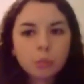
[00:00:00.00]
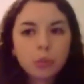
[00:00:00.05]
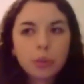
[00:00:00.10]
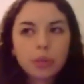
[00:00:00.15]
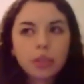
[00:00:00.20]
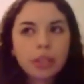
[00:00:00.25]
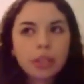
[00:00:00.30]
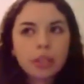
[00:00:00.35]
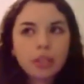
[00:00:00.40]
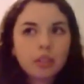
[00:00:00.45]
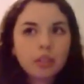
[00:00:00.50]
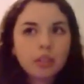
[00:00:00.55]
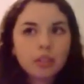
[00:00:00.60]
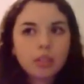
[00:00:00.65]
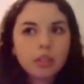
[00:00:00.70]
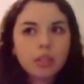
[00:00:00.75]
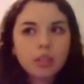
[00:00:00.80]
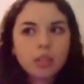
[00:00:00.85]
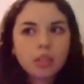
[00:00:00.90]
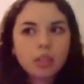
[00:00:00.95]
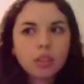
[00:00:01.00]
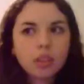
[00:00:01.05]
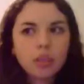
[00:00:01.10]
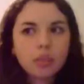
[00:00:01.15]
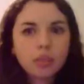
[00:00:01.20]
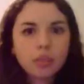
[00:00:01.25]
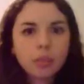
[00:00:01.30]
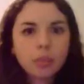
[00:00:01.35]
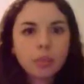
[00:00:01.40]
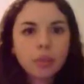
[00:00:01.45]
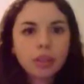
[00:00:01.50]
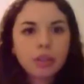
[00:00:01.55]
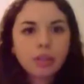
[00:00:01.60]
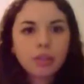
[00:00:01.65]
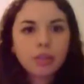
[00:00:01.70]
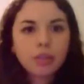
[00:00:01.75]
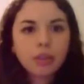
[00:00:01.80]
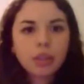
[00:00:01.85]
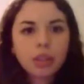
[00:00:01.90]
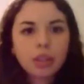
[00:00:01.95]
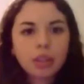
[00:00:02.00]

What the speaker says: pretty self-explanatory.